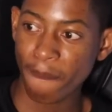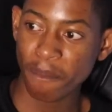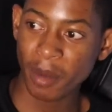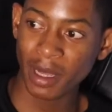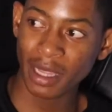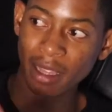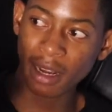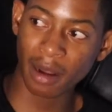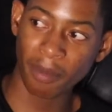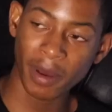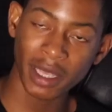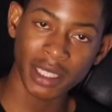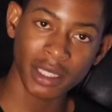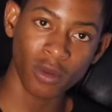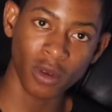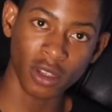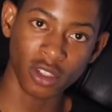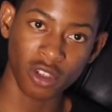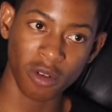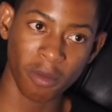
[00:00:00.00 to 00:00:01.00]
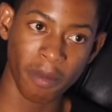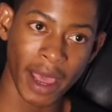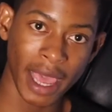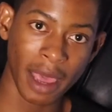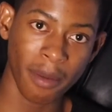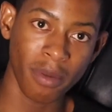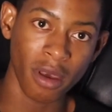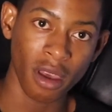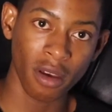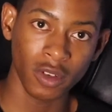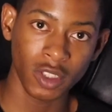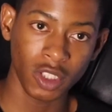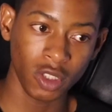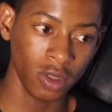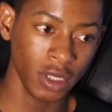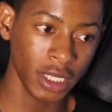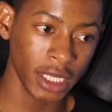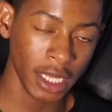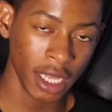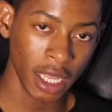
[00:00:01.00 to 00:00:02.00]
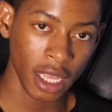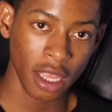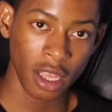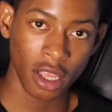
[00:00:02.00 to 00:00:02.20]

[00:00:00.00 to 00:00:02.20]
Meaning that a person wants to buy a pair of shoes,